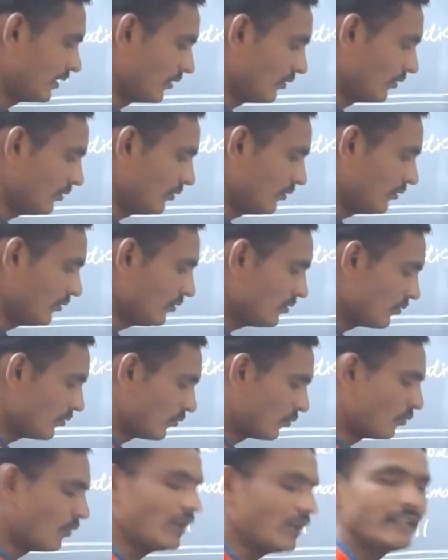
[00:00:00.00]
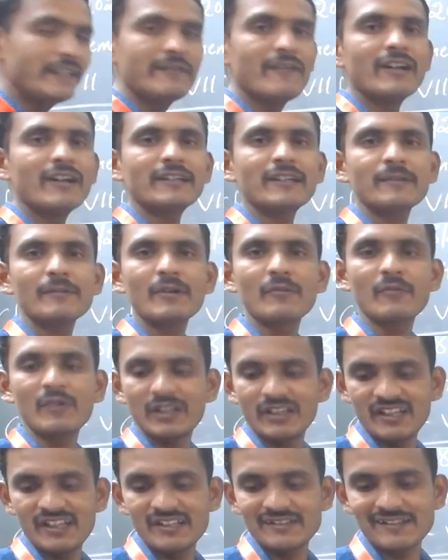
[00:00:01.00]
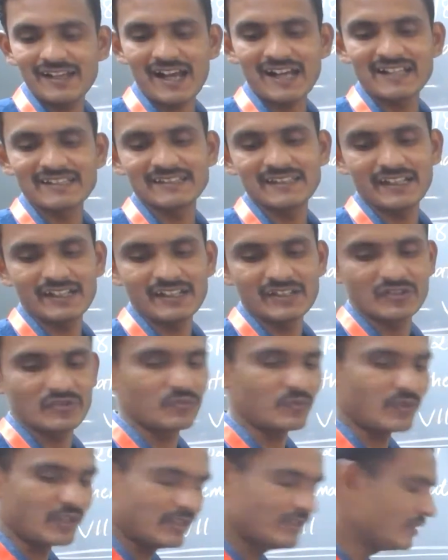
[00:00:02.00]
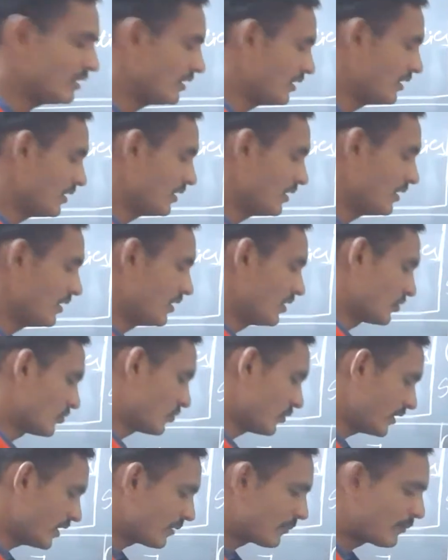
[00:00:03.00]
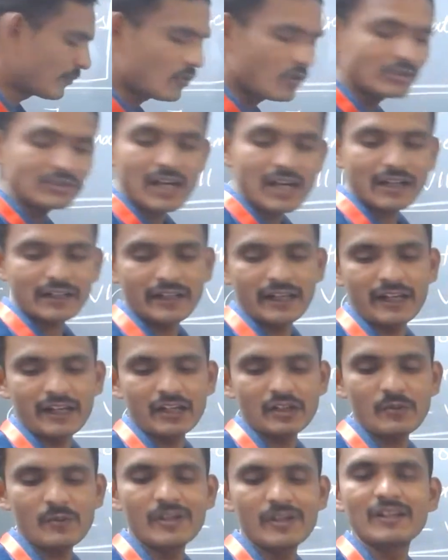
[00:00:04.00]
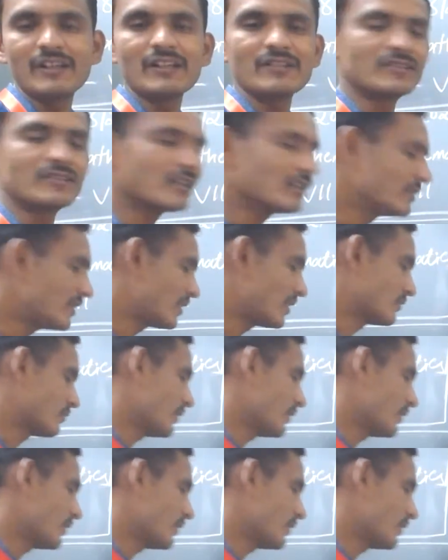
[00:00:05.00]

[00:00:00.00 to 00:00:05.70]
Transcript: Now 1 divided by 1 is answer is 1. So here both are negative integers.